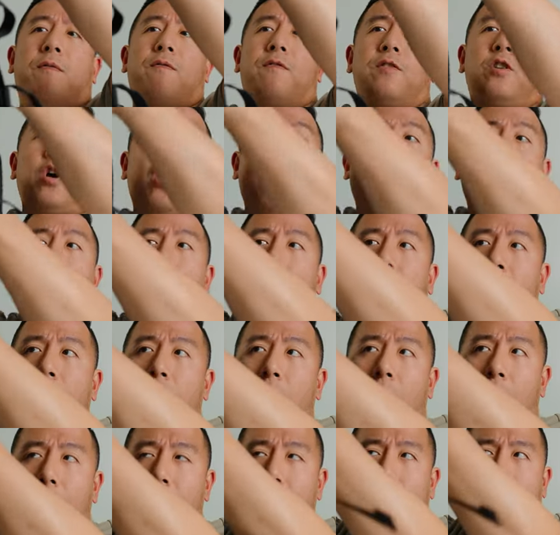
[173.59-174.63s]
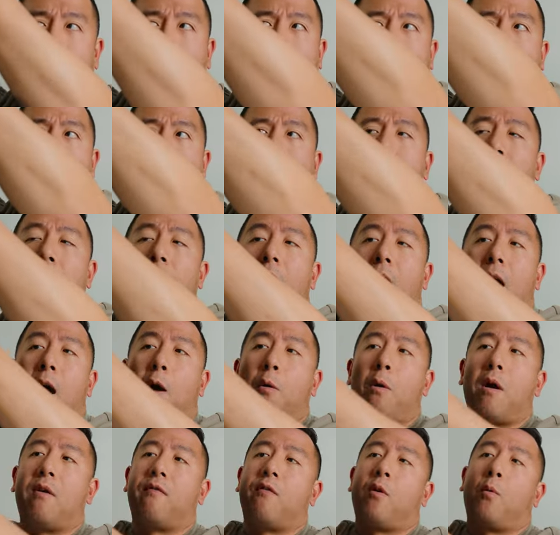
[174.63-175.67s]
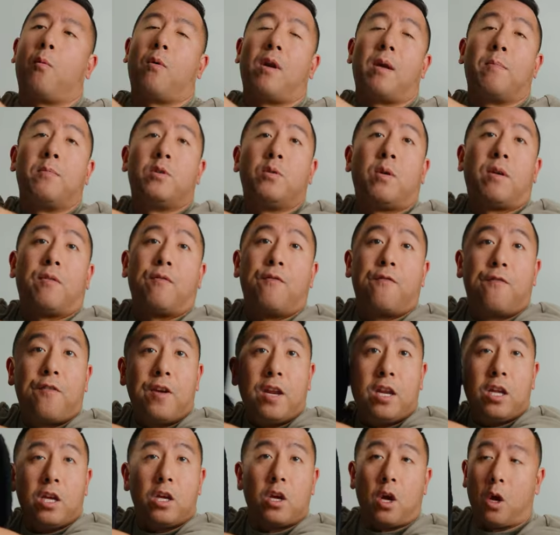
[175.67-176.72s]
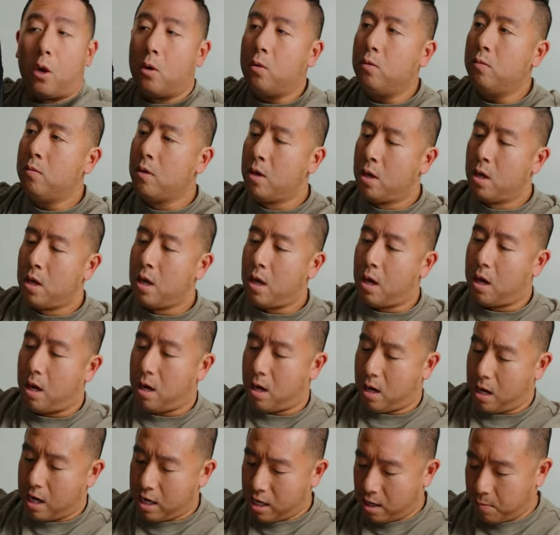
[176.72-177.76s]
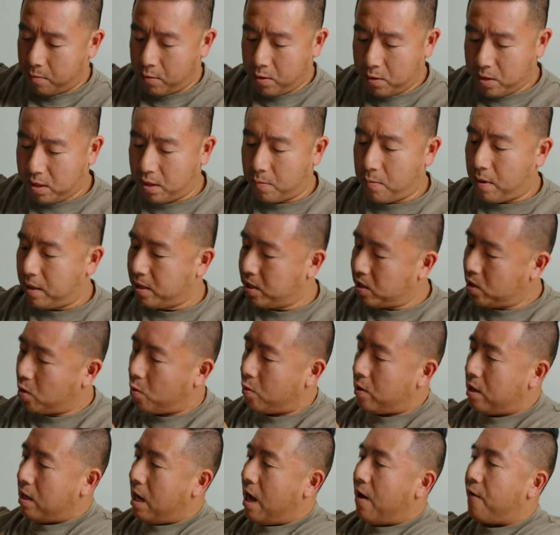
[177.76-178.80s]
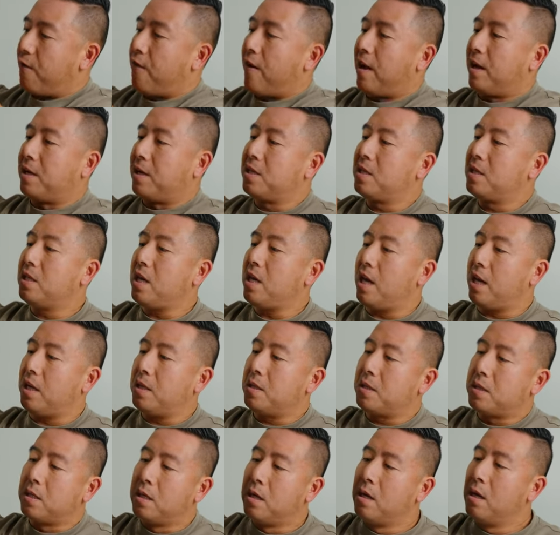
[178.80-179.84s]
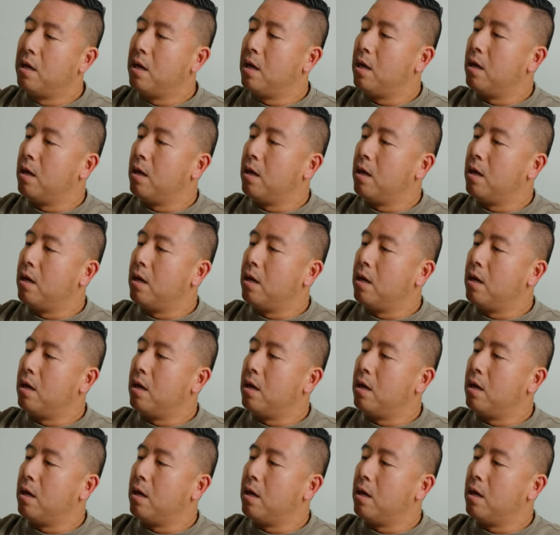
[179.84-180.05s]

photography or anything like that. However, when I'm doing video and I'm using my Sony FX6,